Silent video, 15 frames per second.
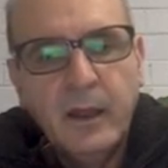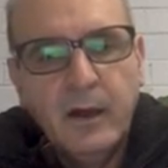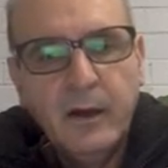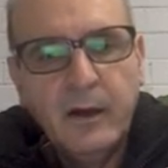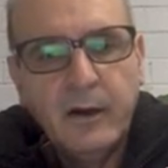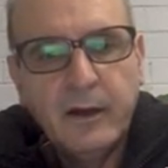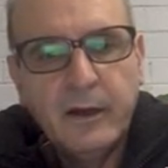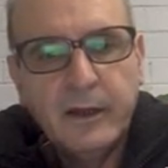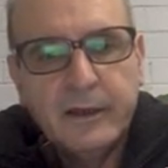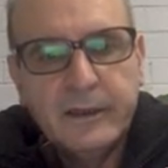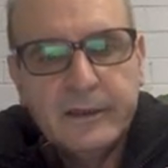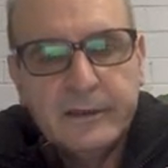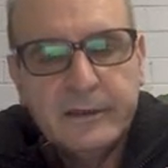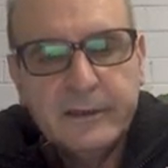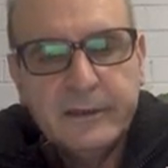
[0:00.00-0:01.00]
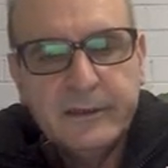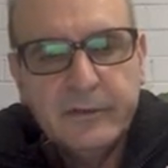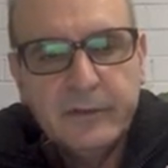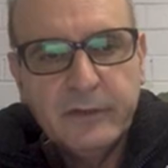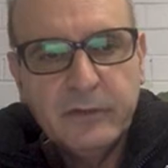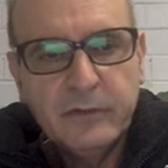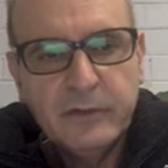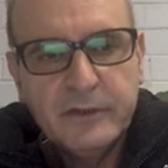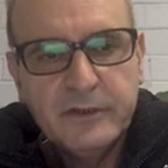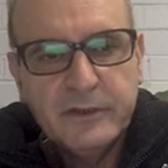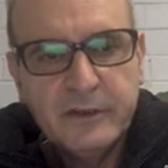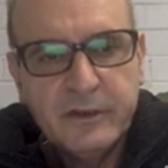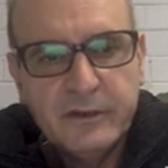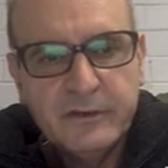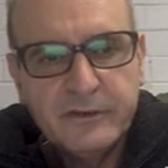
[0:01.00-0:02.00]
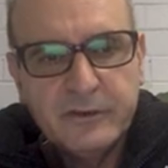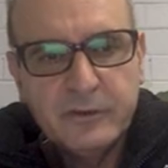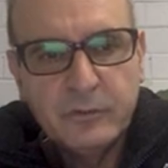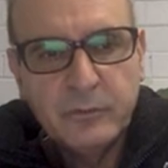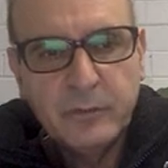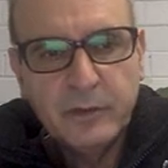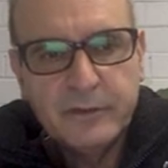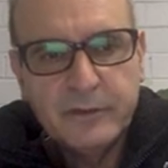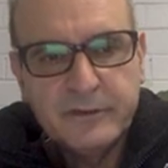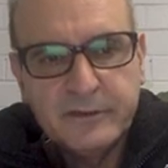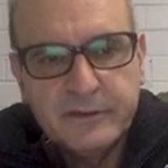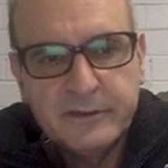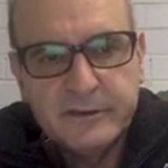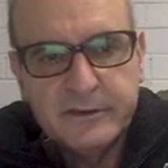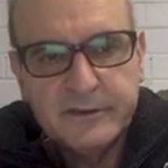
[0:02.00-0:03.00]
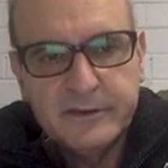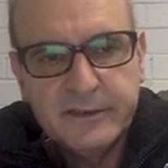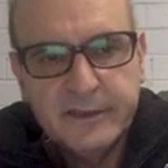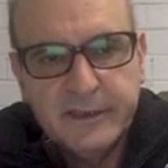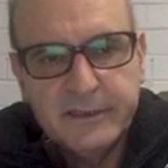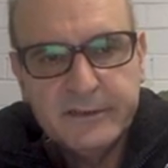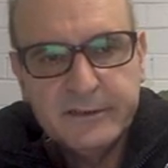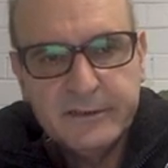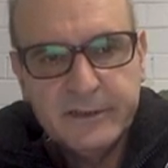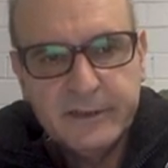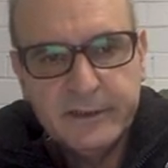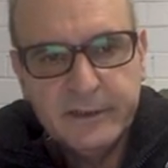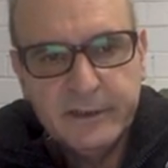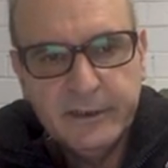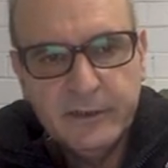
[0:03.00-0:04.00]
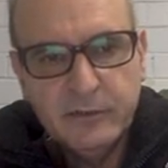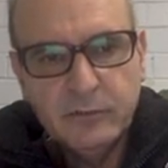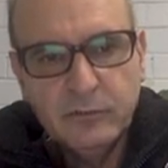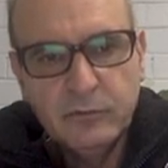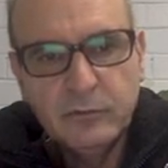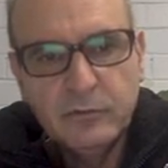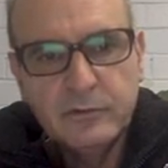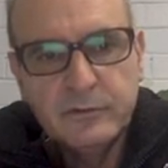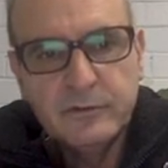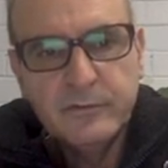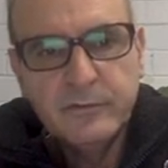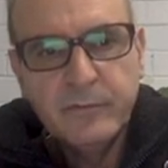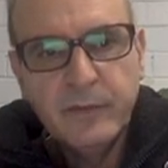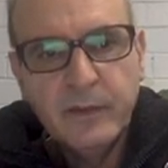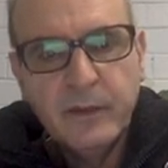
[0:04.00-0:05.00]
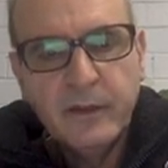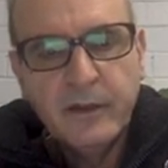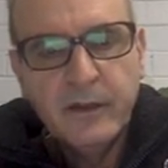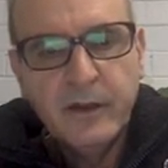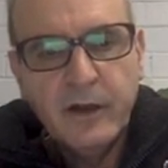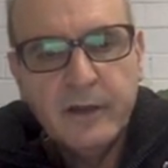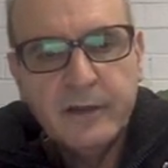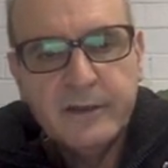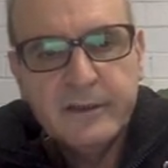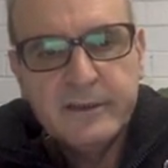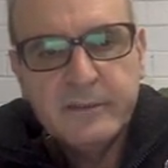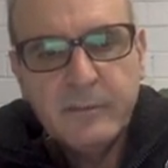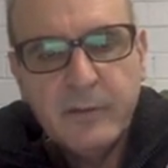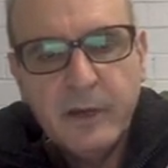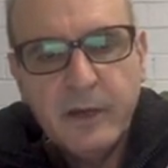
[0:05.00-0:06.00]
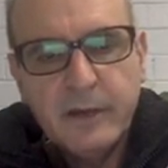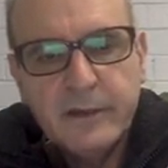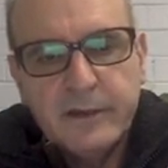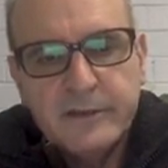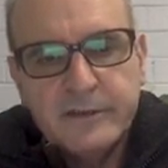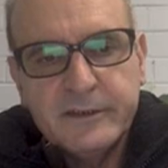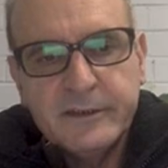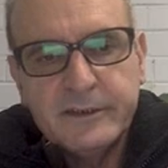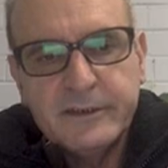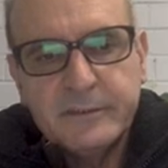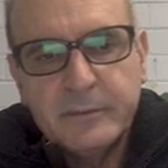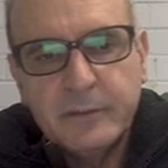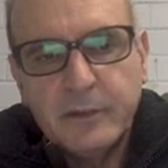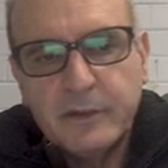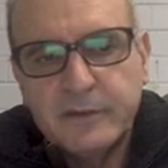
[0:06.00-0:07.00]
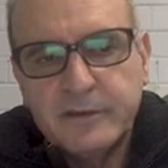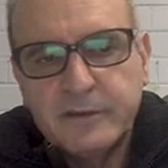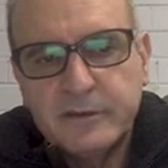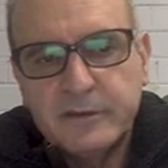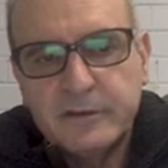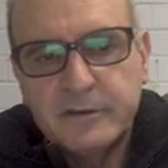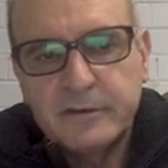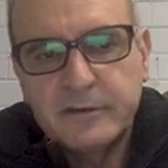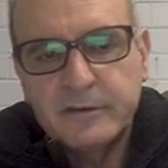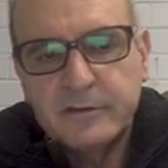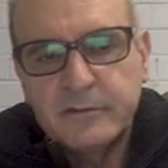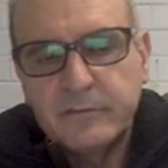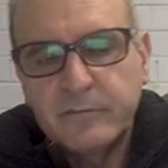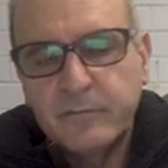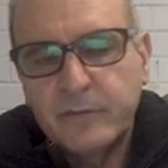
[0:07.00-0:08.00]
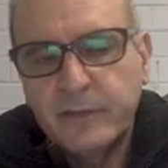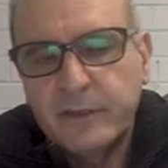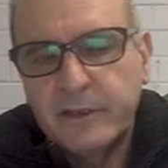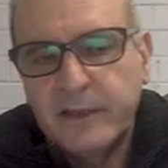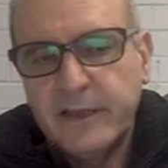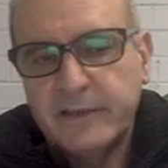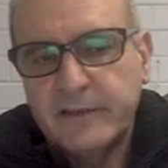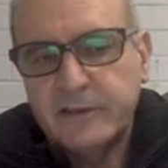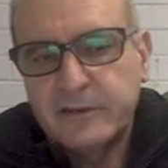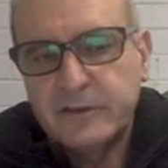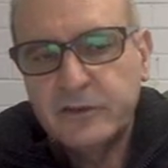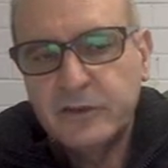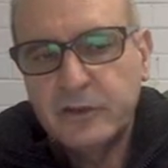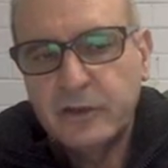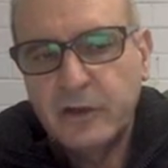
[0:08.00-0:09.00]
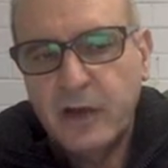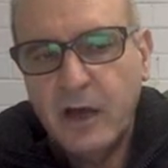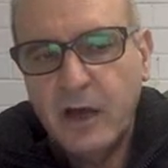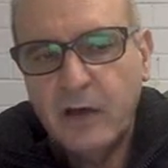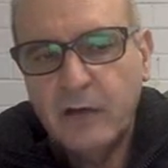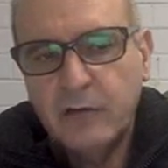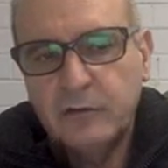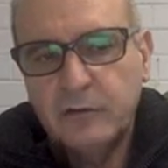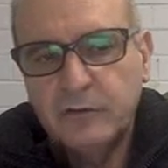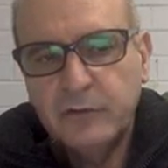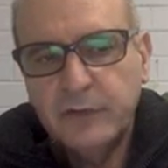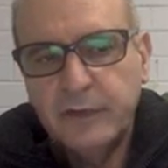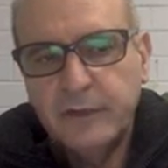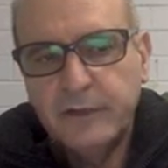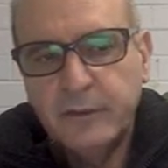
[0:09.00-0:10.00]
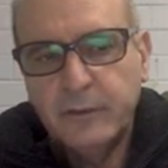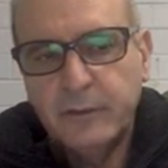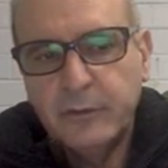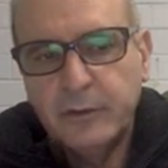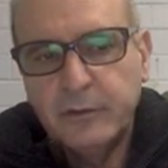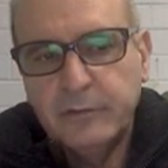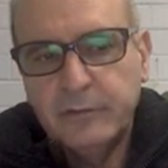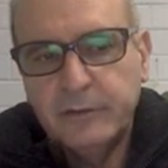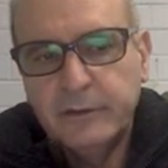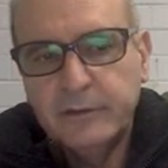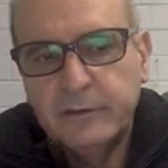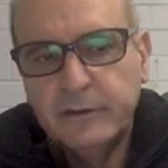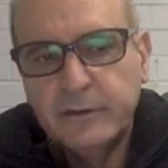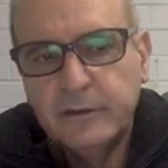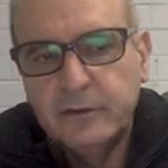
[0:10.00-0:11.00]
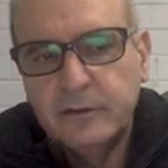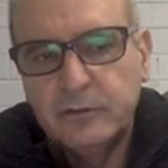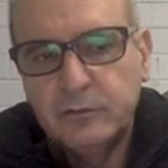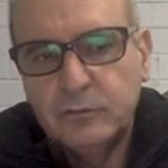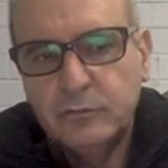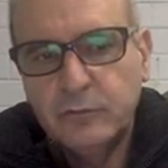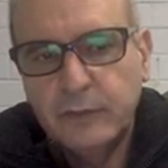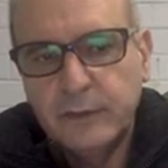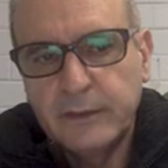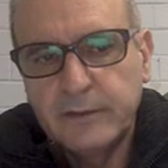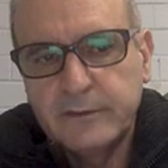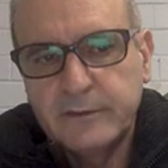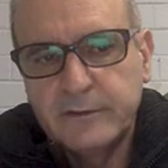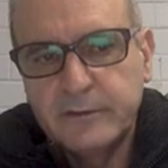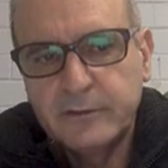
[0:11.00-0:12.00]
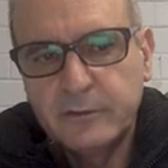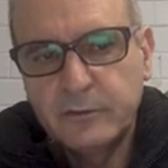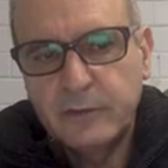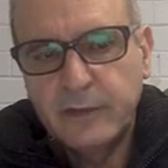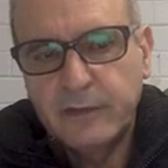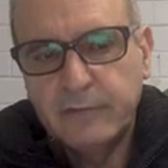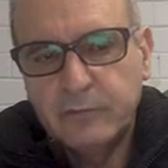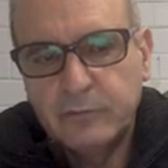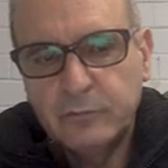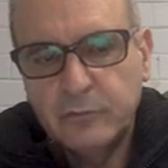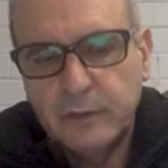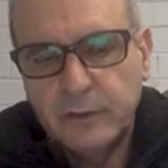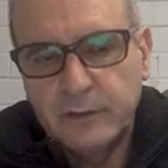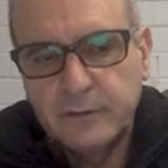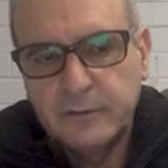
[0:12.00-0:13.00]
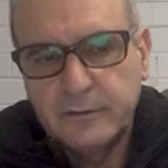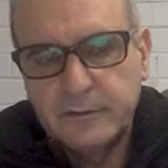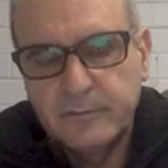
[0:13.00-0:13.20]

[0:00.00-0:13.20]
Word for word: All right, I get the new equation now. 0 plus 6 is 6, then equals. Now this minus 6 plus 6. They cancel each other out. You end up only with 2x. So you have 2x.